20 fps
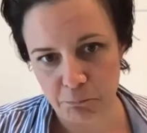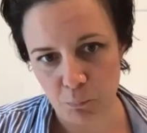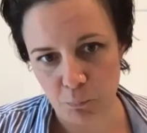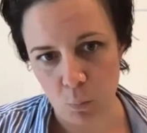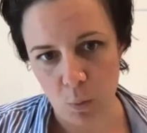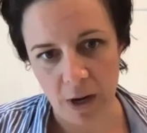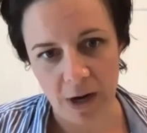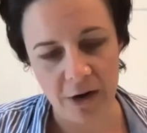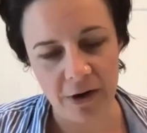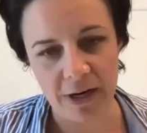
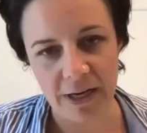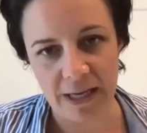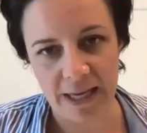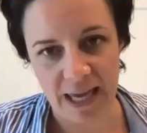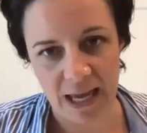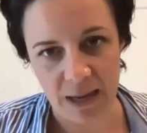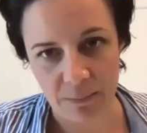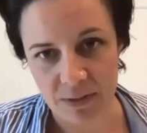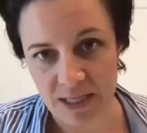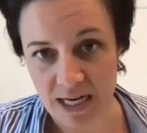where he
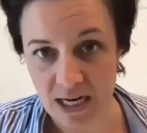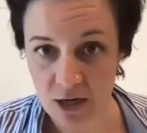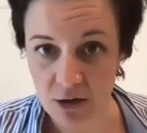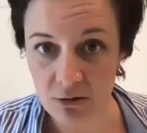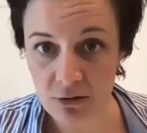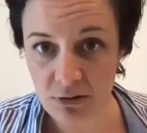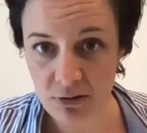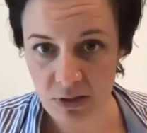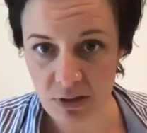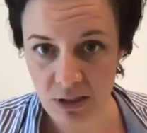came
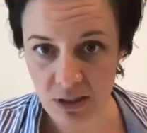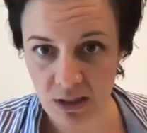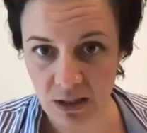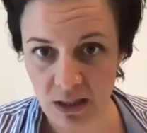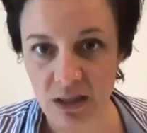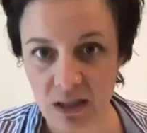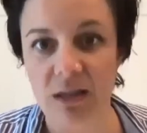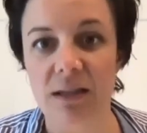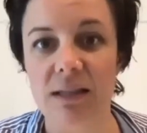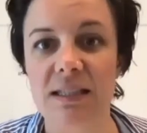down
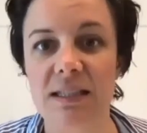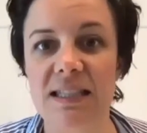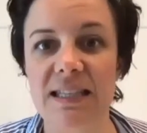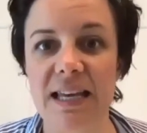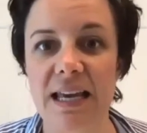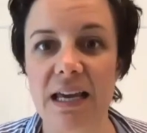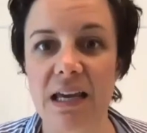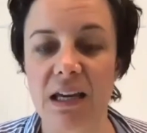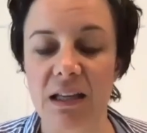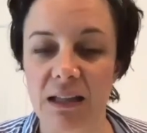in
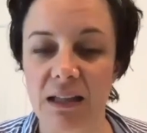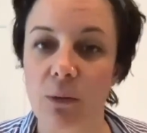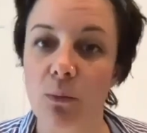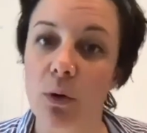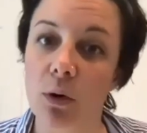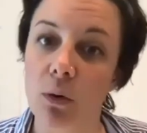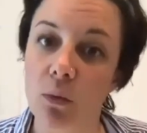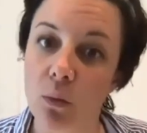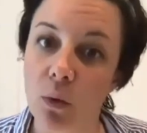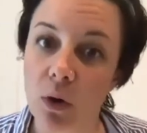saying
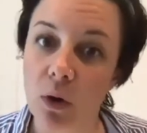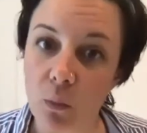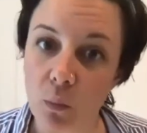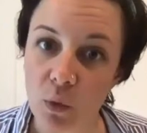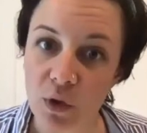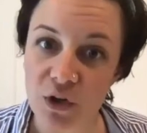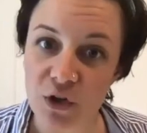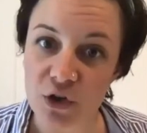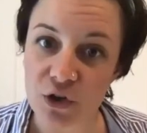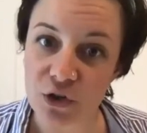well, what
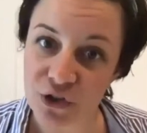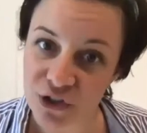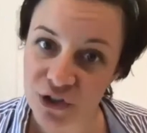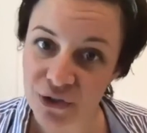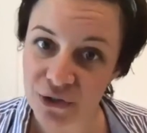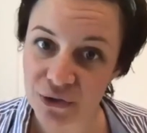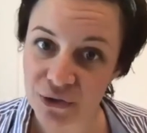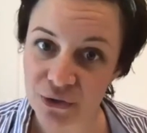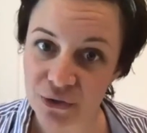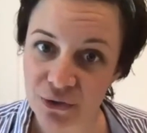we should
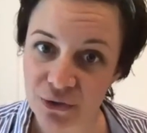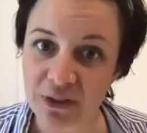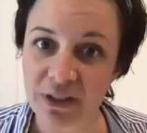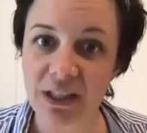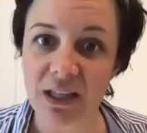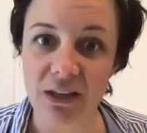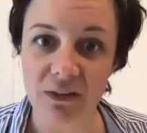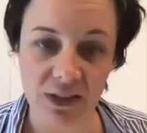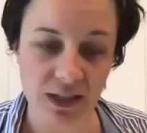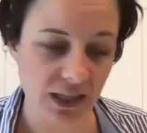do
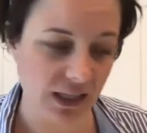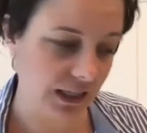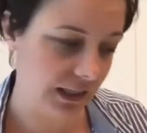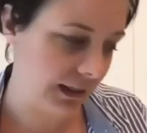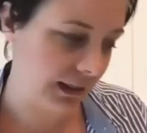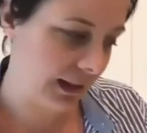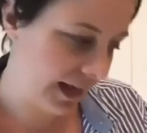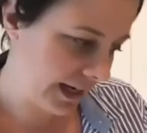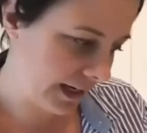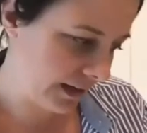given in
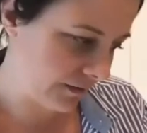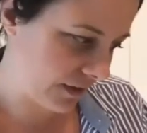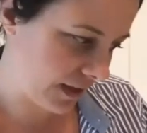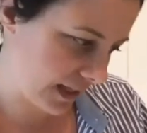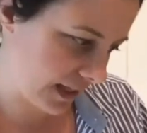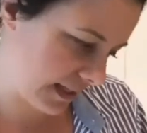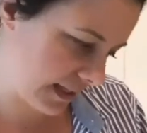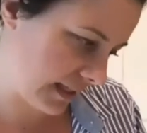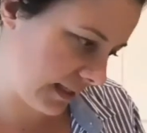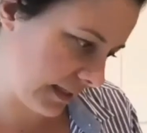light of
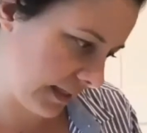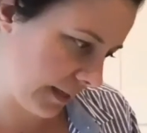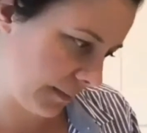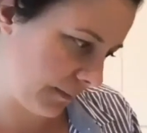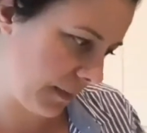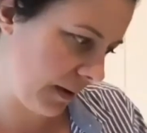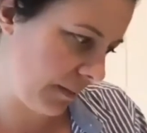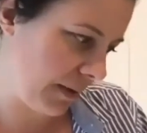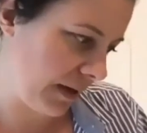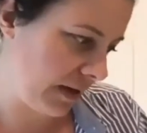this is
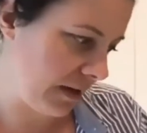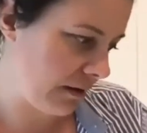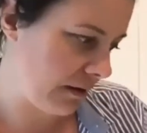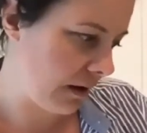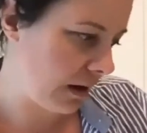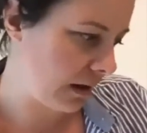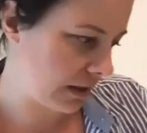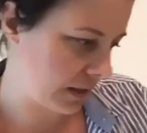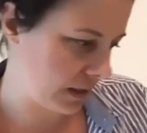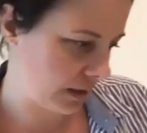maybe
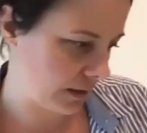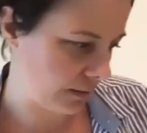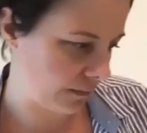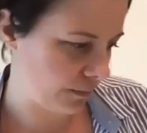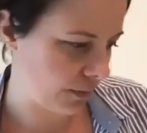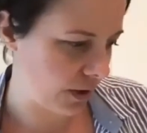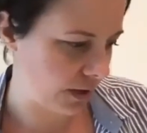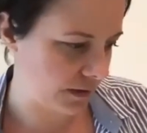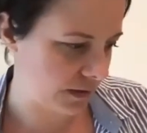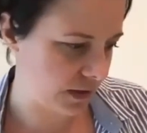not to
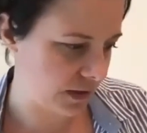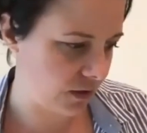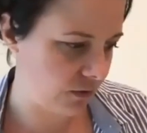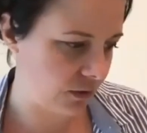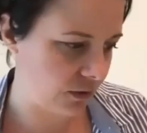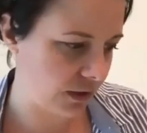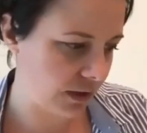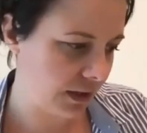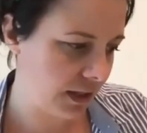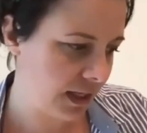
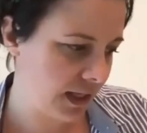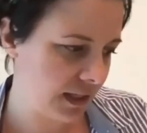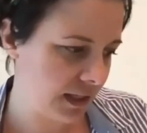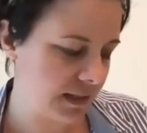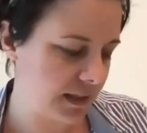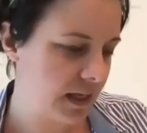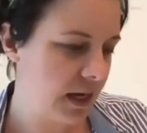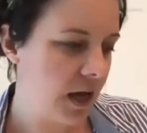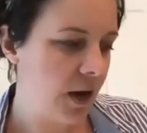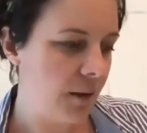prosecute on
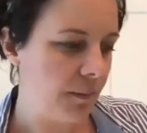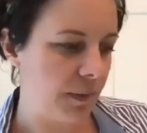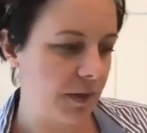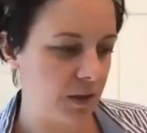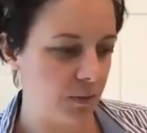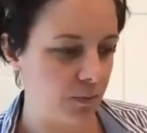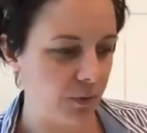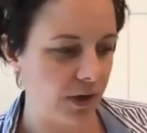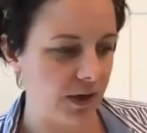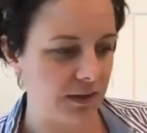this, but to
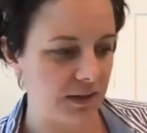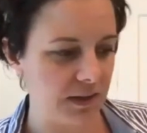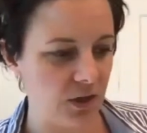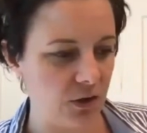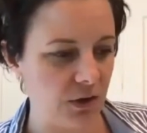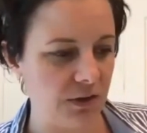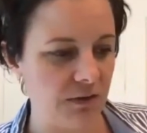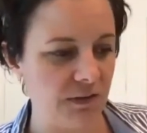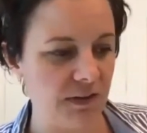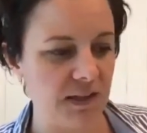
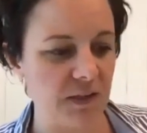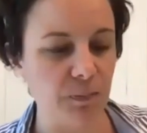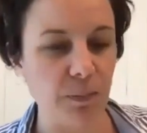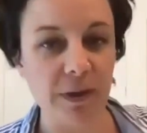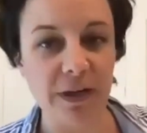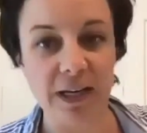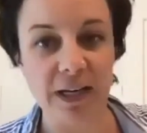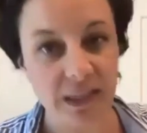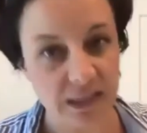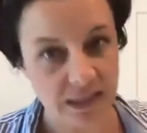prosecute on this,
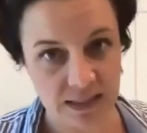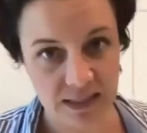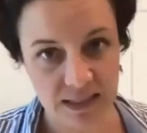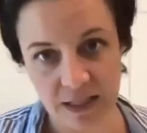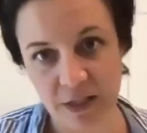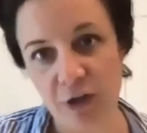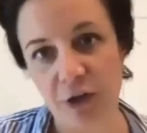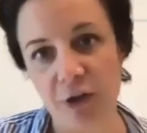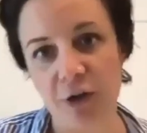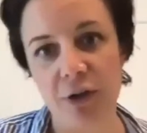but
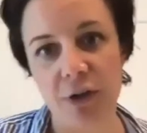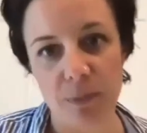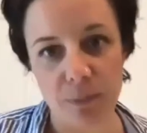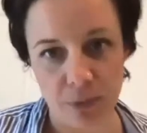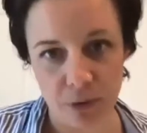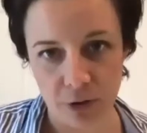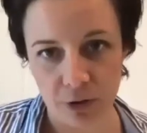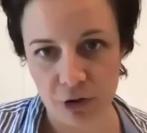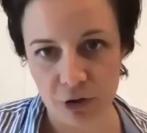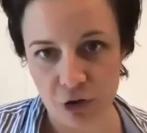consider the
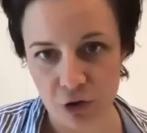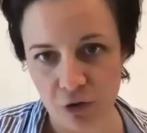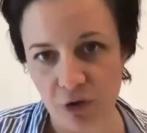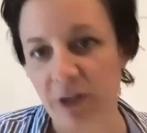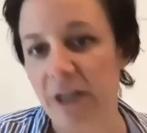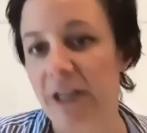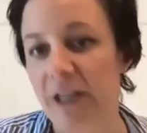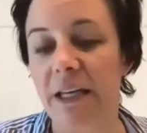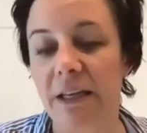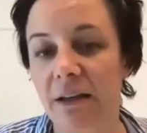
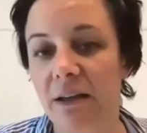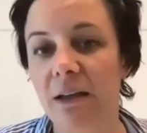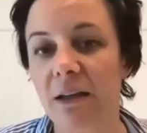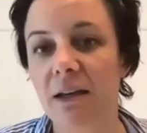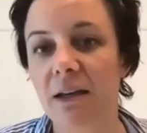perjury